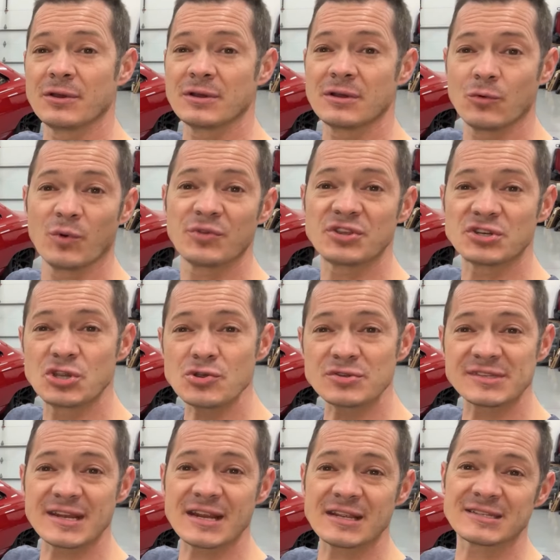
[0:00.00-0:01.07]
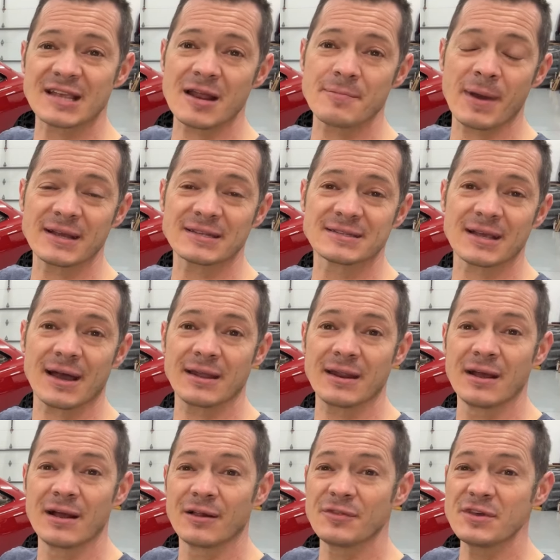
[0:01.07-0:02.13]
With the two sitting side by side,
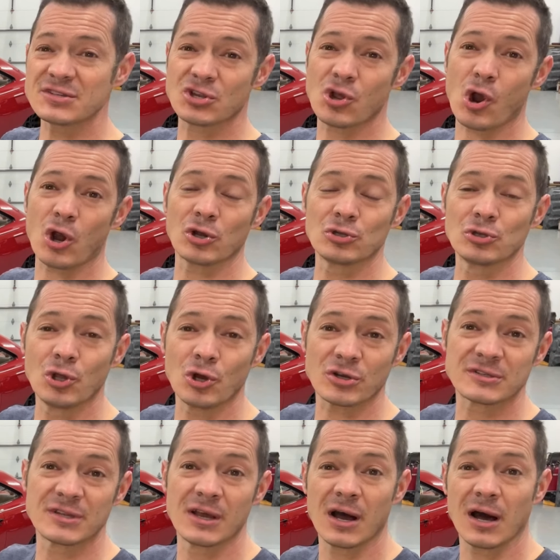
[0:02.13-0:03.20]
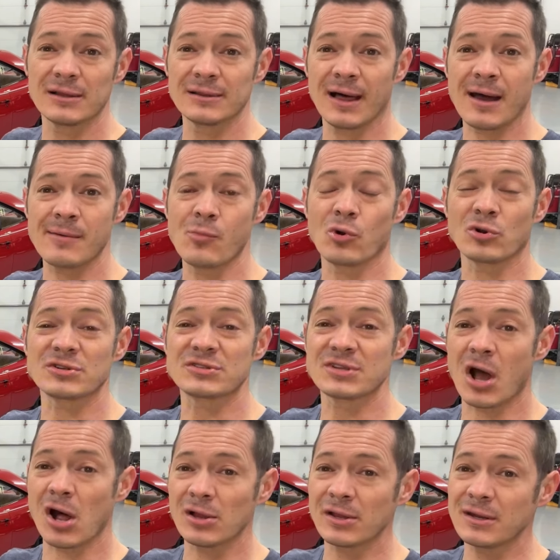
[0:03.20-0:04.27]
this car looked a lot more
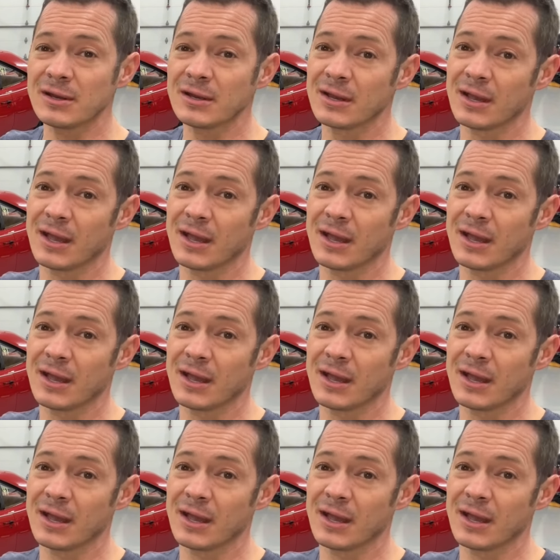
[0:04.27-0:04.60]
solid